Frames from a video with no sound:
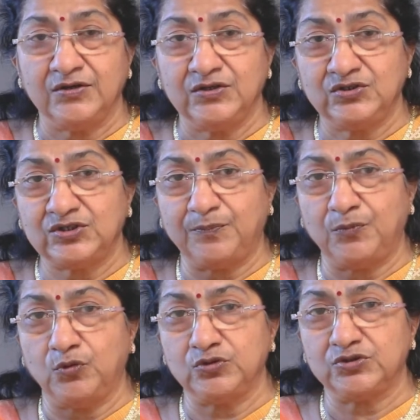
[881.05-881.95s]

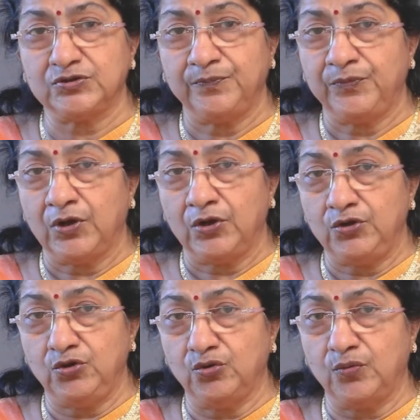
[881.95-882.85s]
Suppose
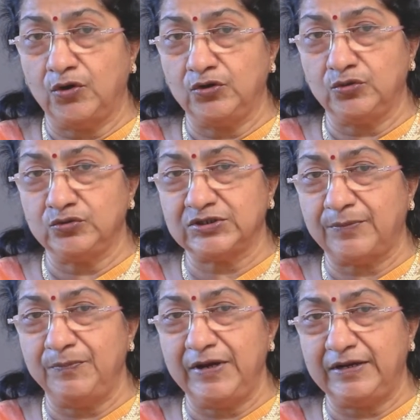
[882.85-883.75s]
you want to
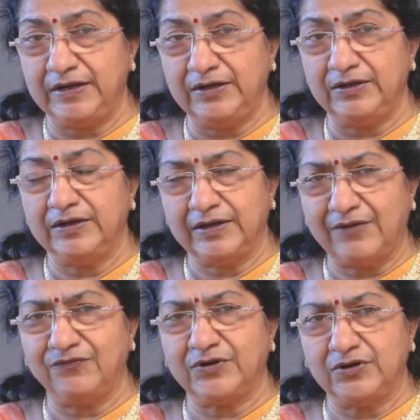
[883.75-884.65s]
submit in
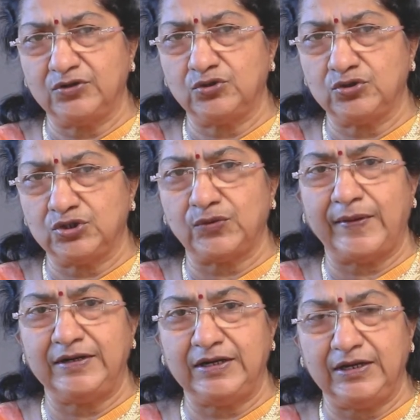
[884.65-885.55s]
after
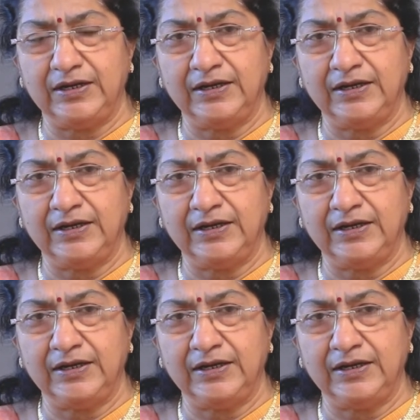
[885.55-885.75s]
20,